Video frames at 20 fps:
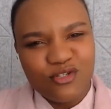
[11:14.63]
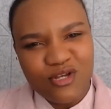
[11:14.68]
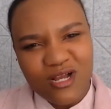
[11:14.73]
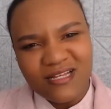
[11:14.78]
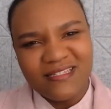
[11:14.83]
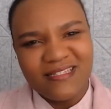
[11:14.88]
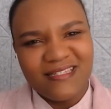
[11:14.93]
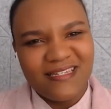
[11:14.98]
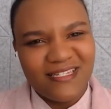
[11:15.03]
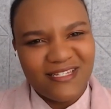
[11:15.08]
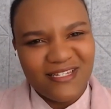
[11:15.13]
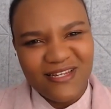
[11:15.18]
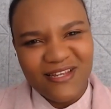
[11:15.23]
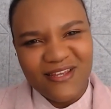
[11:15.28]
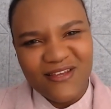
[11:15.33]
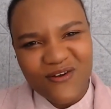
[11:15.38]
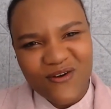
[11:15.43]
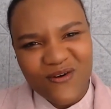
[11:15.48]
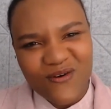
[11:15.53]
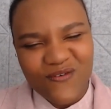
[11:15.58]

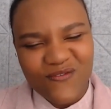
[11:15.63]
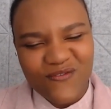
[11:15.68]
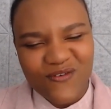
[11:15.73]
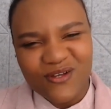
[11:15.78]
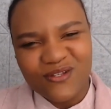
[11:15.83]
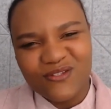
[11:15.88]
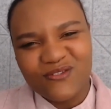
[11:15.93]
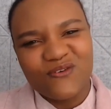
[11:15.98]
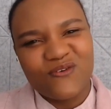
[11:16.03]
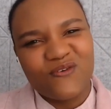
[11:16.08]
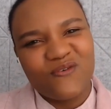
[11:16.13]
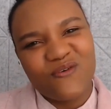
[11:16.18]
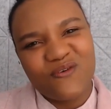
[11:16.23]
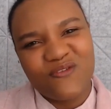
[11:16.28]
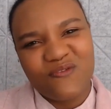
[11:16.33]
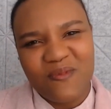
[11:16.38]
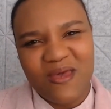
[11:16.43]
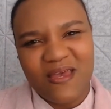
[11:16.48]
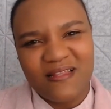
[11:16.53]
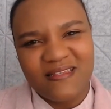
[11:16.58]
transitioning over into
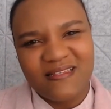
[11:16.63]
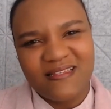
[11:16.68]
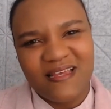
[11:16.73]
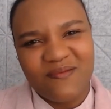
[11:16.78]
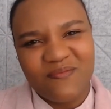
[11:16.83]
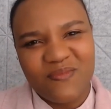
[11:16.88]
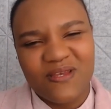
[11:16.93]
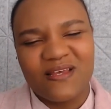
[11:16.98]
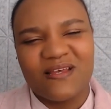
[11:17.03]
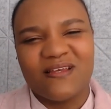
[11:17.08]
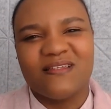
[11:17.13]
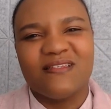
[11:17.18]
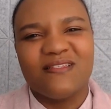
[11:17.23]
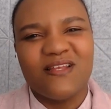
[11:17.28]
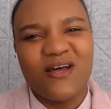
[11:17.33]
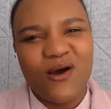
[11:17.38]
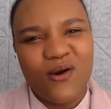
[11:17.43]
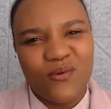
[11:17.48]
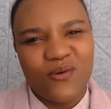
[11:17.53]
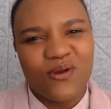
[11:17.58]
growth mindset because
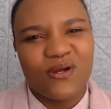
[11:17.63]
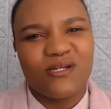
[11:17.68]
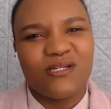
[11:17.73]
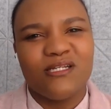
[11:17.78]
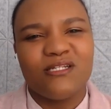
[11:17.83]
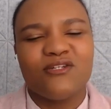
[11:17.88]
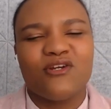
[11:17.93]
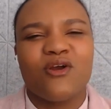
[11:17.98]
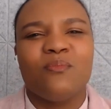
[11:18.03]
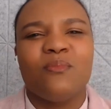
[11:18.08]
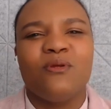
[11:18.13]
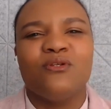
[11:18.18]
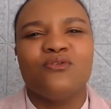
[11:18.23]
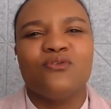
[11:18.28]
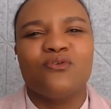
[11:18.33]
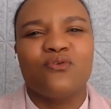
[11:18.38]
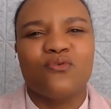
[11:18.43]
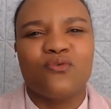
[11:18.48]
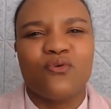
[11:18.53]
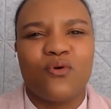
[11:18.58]
now we're determined
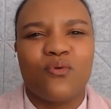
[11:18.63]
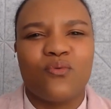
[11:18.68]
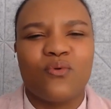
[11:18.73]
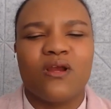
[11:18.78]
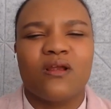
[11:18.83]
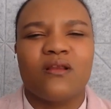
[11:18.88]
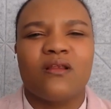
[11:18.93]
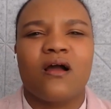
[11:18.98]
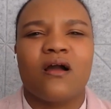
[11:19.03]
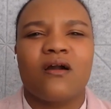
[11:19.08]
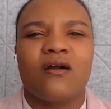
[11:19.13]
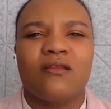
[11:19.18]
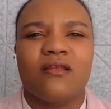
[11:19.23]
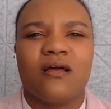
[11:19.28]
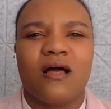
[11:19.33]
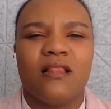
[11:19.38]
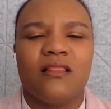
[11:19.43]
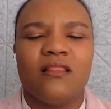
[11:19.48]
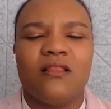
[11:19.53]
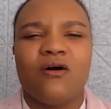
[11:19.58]
to grow. We are not
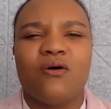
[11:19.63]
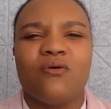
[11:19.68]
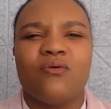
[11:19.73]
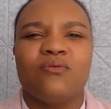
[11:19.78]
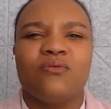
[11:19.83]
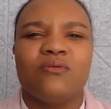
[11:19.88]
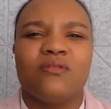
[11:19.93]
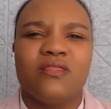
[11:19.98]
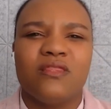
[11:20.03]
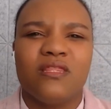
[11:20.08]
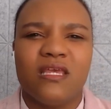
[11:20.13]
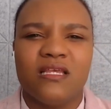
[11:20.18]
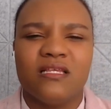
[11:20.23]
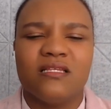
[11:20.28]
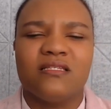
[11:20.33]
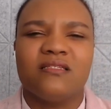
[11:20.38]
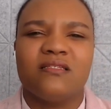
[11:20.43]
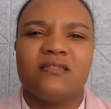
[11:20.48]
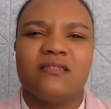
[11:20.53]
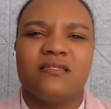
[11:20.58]
going to allow
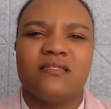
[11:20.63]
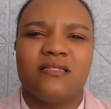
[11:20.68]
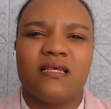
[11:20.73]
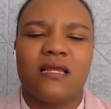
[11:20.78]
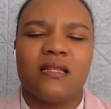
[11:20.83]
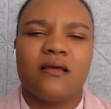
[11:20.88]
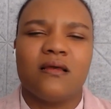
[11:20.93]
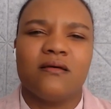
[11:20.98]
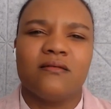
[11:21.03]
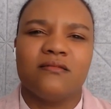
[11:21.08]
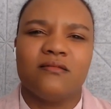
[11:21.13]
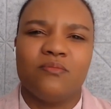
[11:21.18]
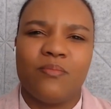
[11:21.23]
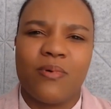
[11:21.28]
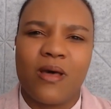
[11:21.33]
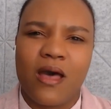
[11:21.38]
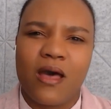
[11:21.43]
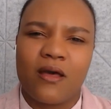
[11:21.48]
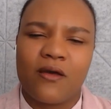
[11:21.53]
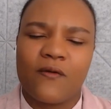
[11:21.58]
things to set us
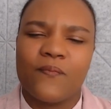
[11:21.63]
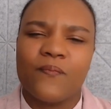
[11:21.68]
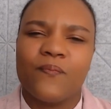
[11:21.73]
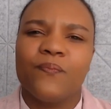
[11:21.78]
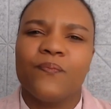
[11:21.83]
back.